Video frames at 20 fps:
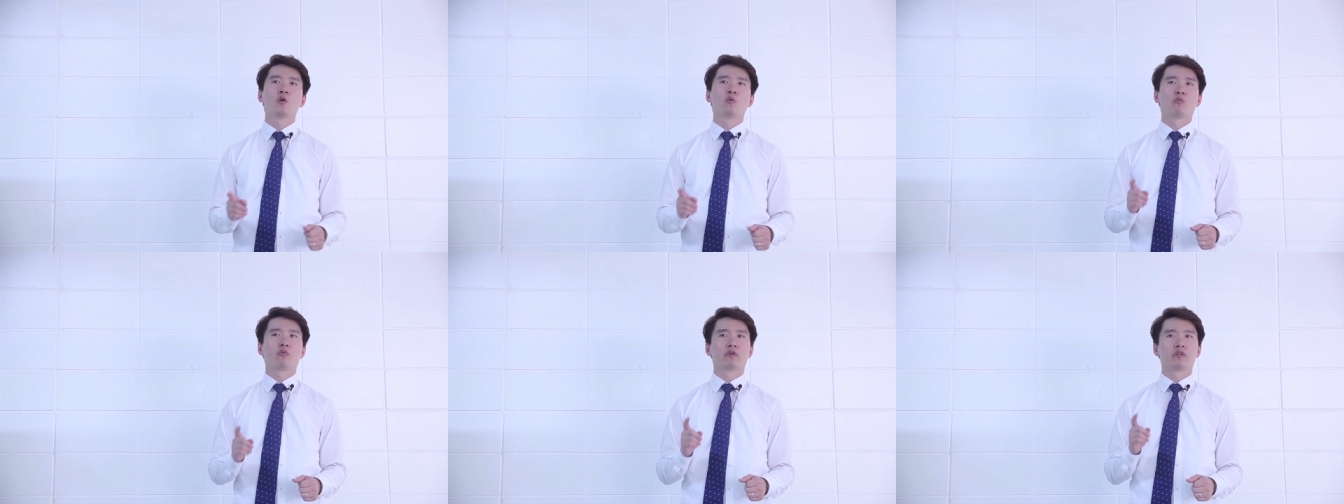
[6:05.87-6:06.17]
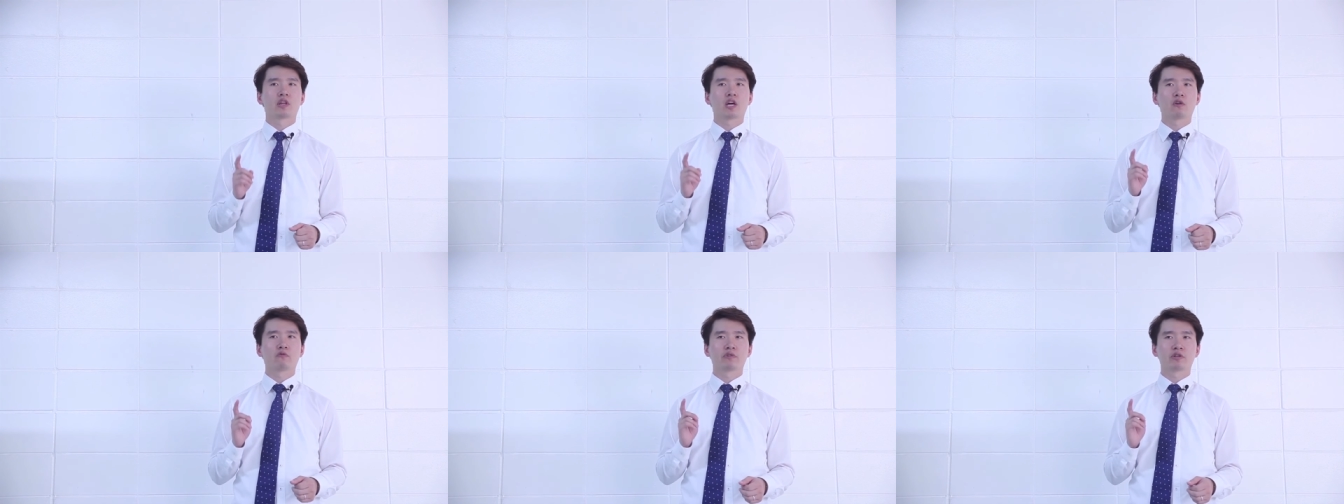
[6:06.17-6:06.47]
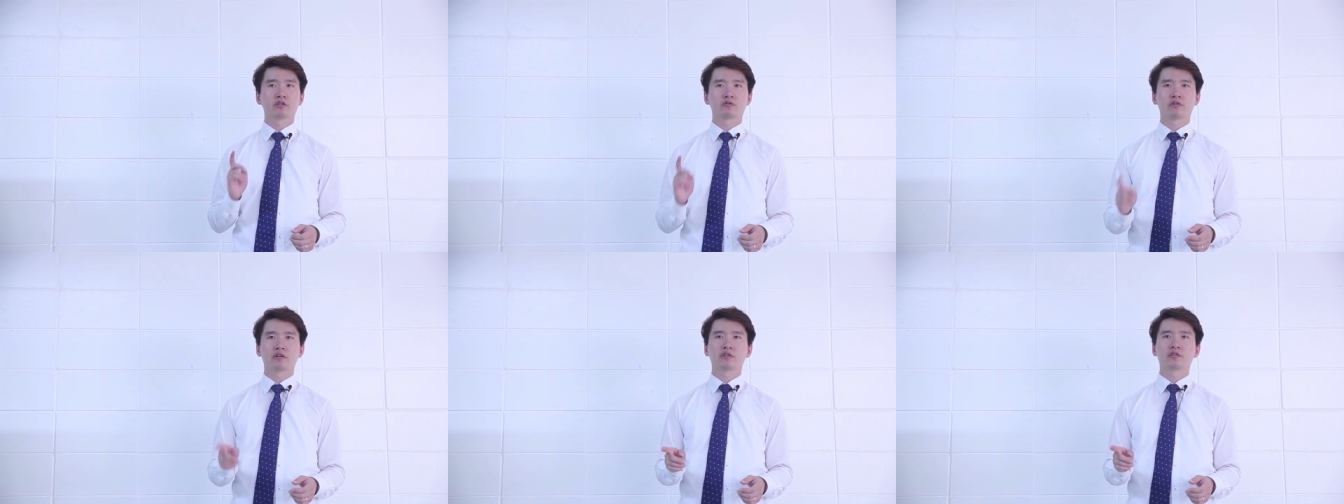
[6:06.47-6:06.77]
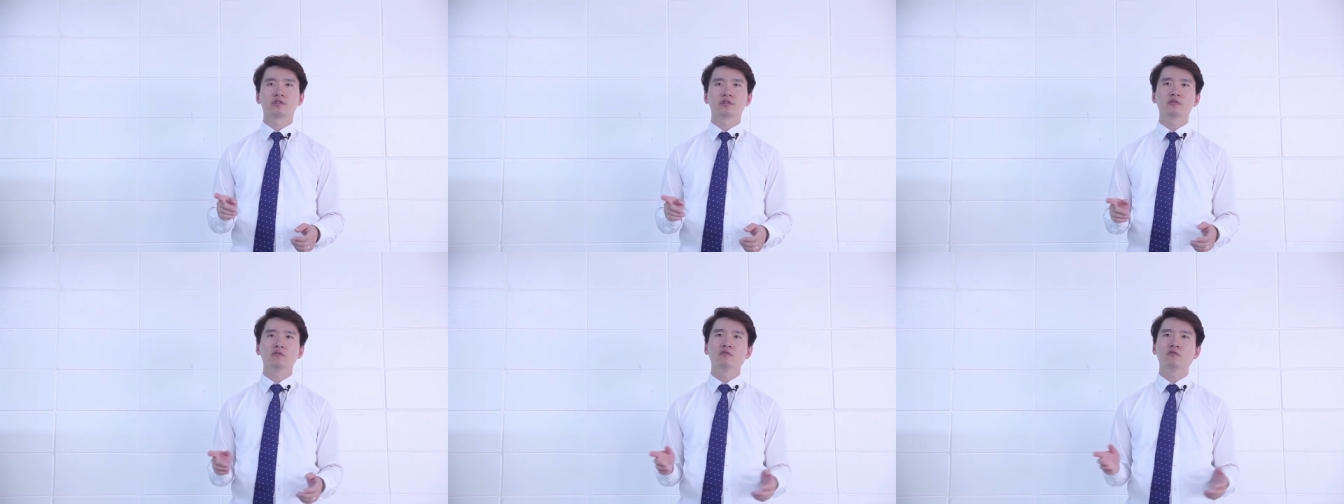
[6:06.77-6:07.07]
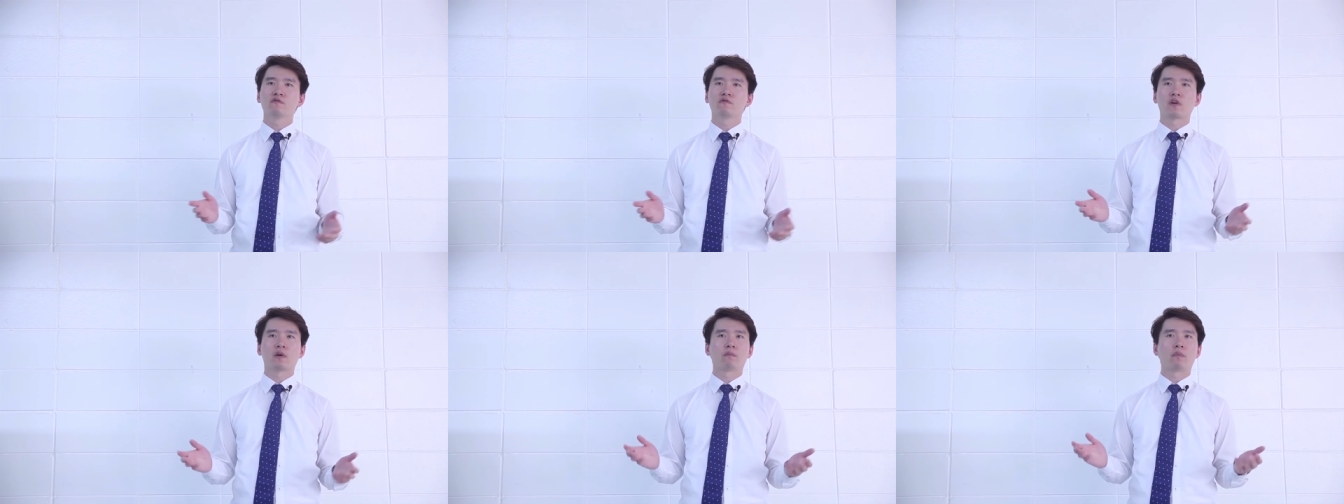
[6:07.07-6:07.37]
without restriction
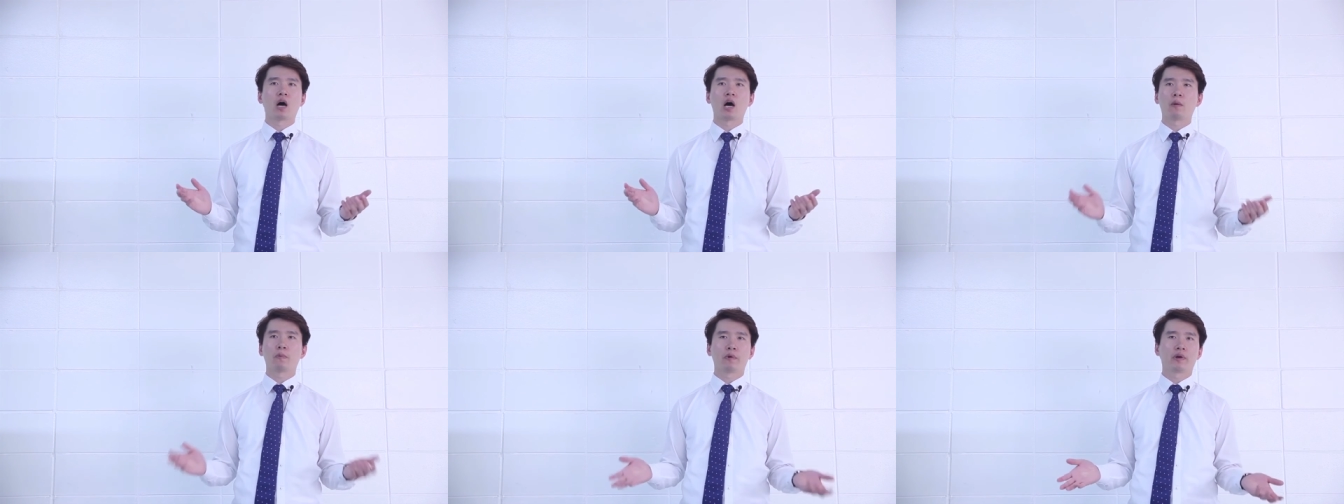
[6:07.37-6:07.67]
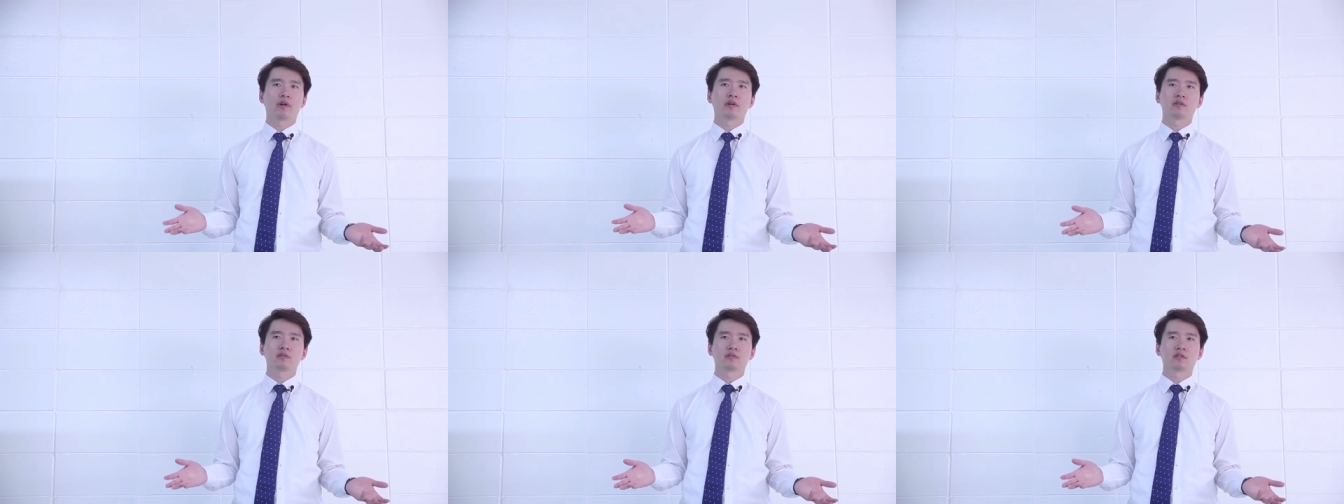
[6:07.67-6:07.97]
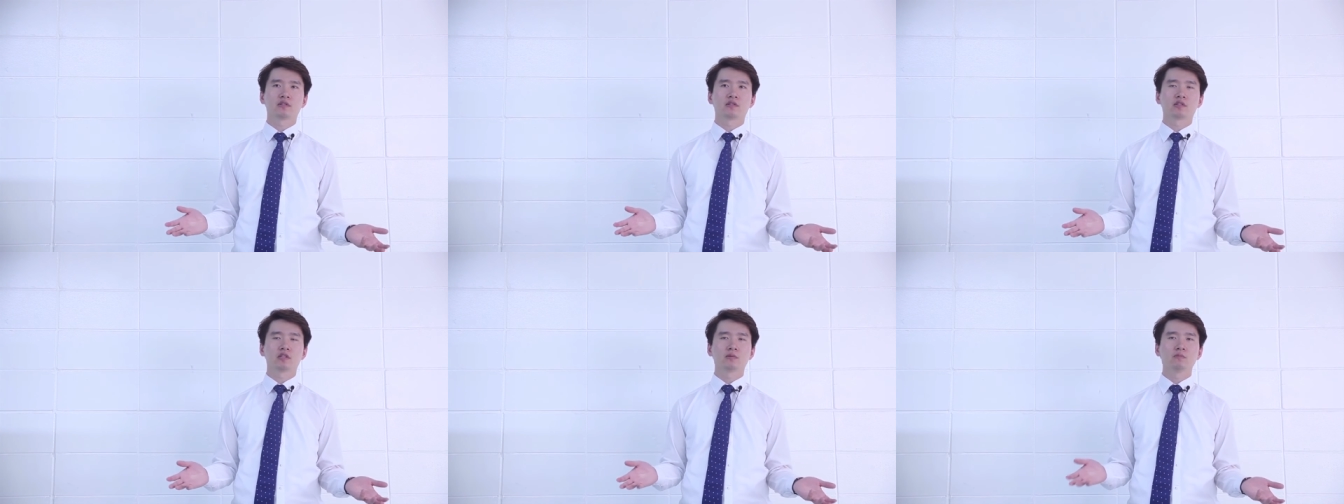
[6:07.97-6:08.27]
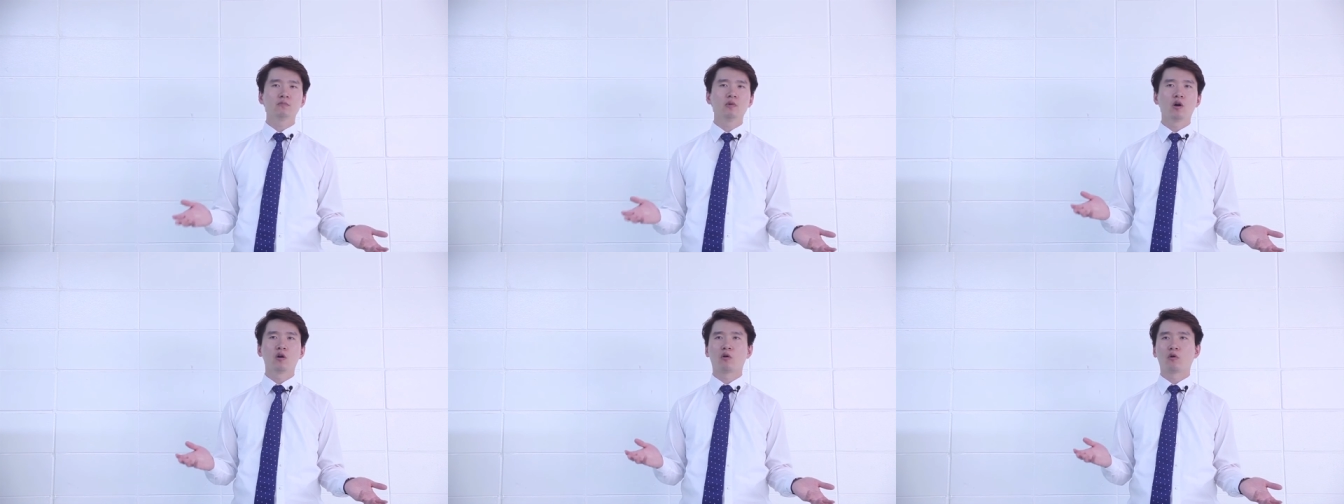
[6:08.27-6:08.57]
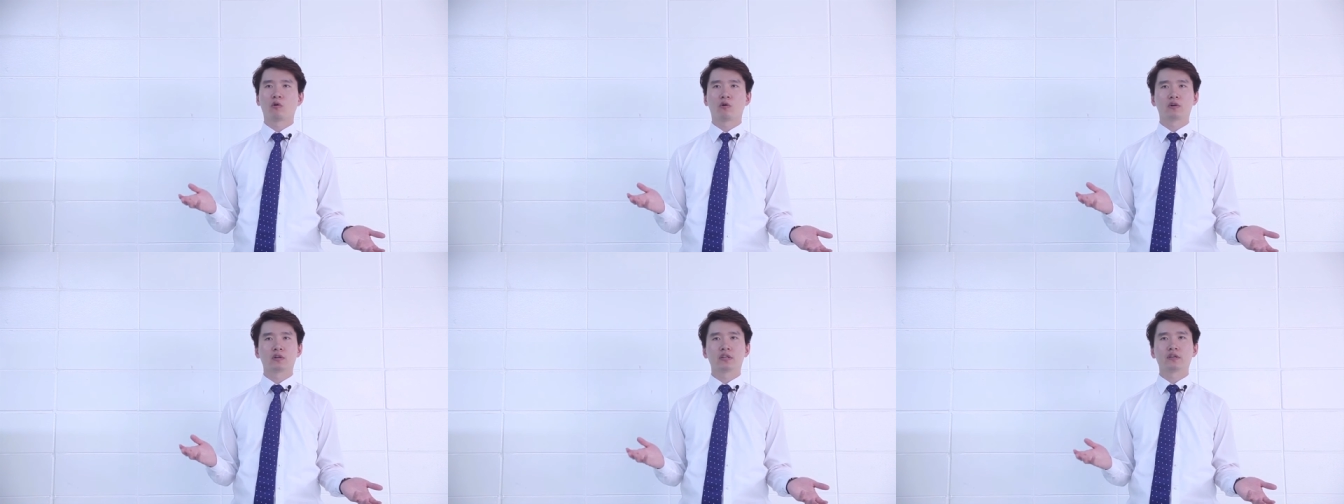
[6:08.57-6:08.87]
from operating system
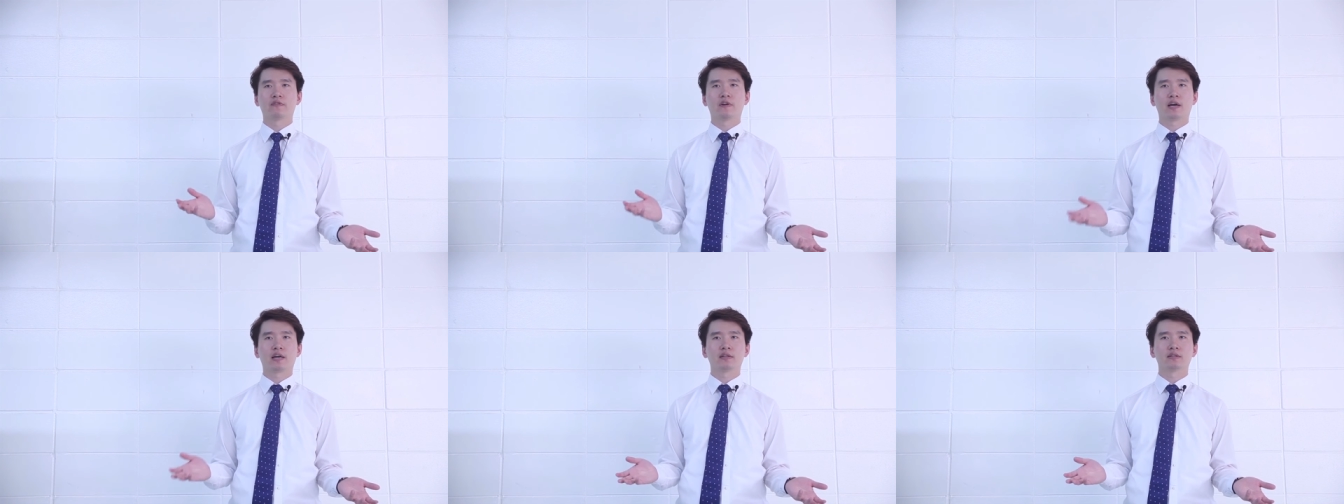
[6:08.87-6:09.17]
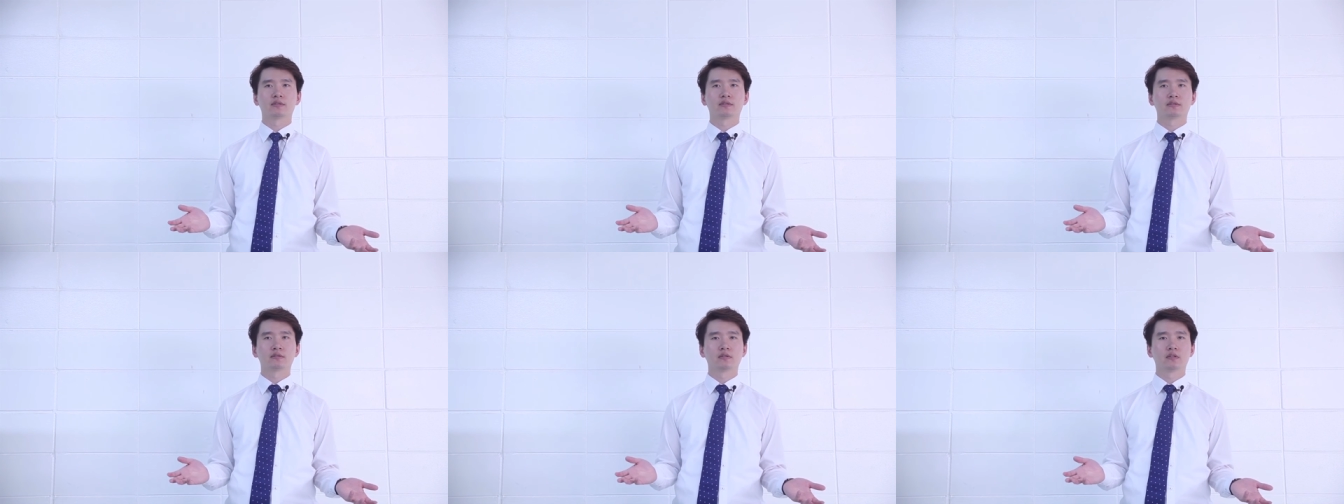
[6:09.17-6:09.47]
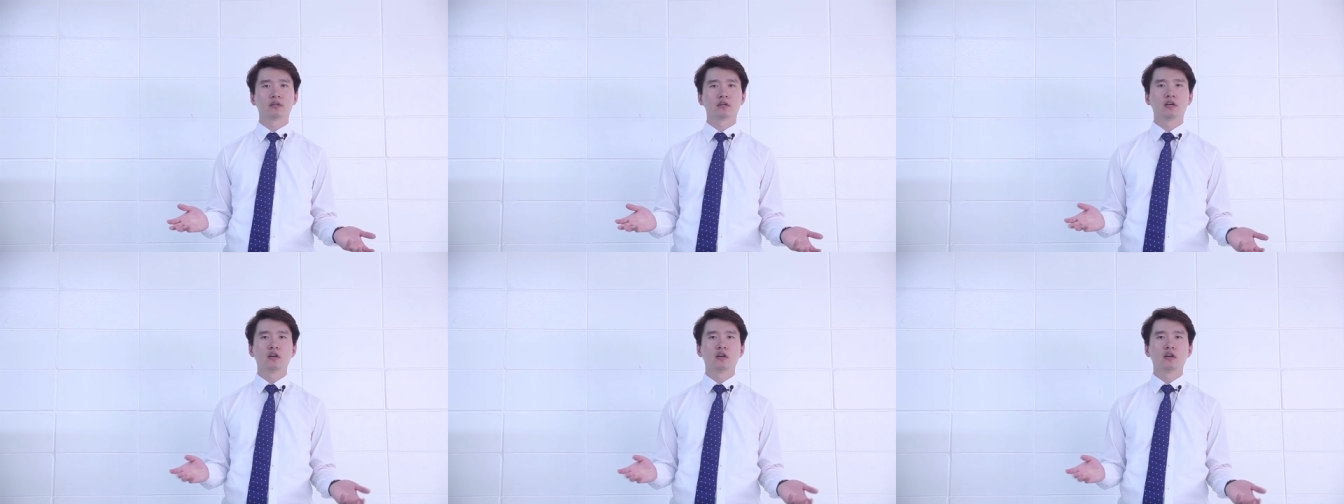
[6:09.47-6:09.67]
or device.